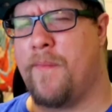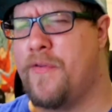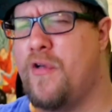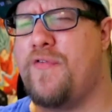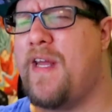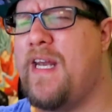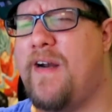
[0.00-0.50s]
But
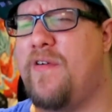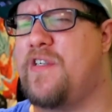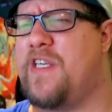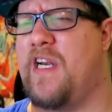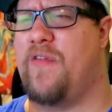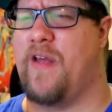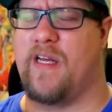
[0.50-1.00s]
though they never
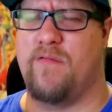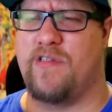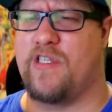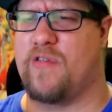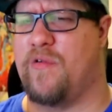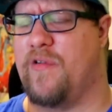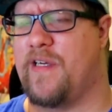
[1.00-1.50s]
say anything, it was
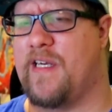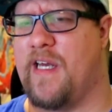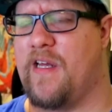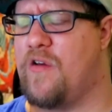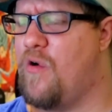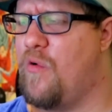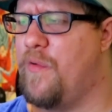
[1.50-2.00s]
just really King
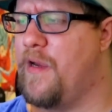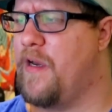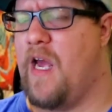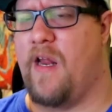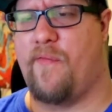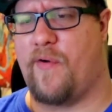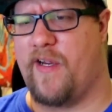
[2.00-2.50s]
Cold and
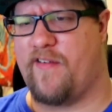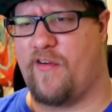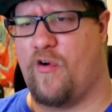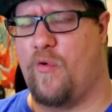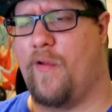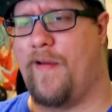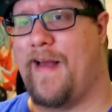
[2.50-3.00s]
Frieza
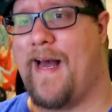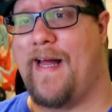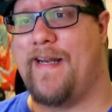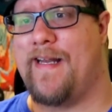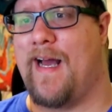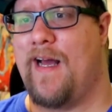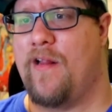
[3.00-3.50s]
who really had
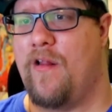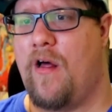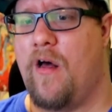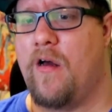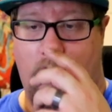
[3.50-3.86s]
dialogue.